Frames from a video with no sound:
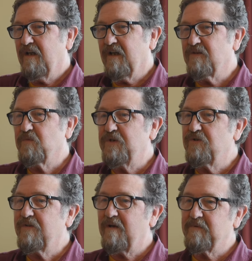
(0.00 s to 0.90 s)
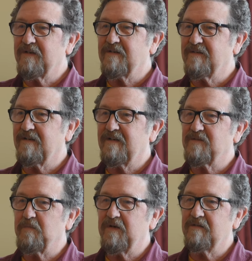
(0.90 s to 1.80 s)
is we do that because it has
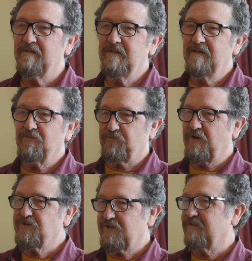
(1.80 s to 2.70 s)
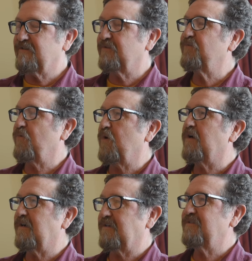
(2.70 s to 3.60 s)
been functional
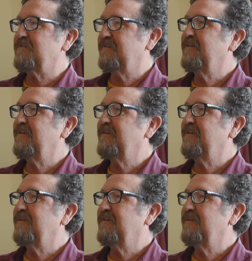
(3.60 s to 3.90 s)
for us